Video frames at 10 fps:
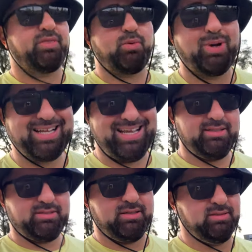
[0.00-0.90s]
on the one
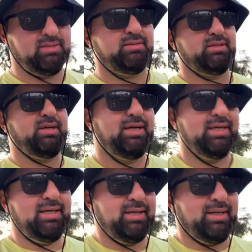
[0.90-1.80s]
hand,
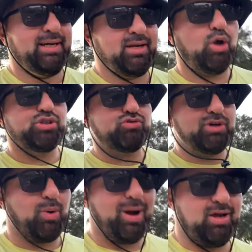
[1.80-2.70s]
it also
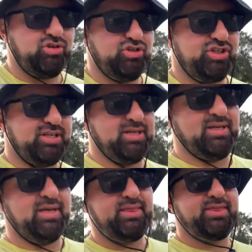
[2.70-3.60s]
requires
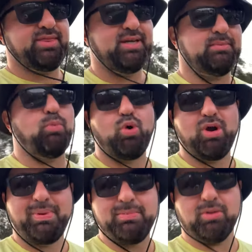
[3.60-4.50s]
that
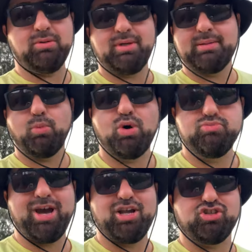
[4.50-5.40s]
more people and more
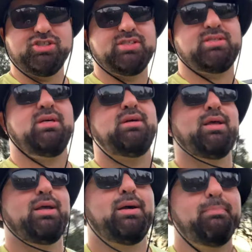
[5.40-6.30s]
branches
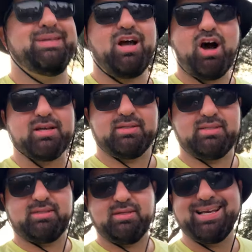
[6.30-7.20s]
be
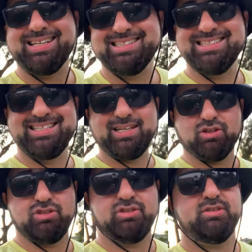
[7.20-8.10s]
honest and
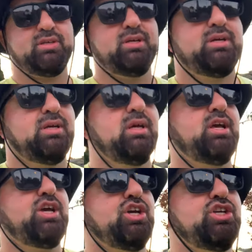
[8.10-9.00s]
sincere.
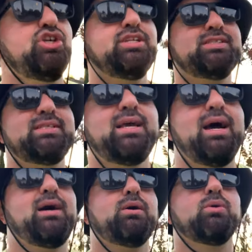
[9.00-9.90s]
You can see
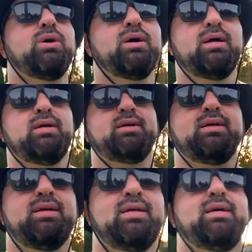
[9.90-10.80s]
how,
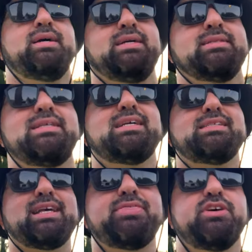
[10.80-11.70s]
to the
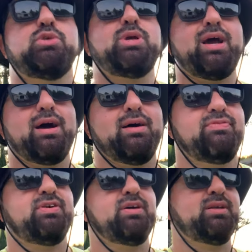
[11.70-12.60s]
extent that you have,
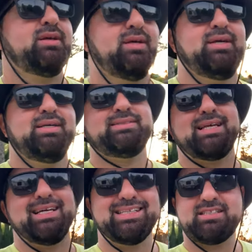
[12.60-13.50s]

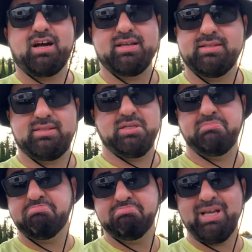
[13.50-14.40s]
say, a dishonest
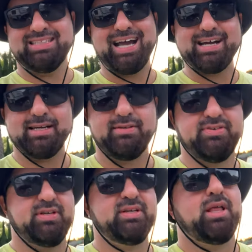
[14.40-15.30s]
executive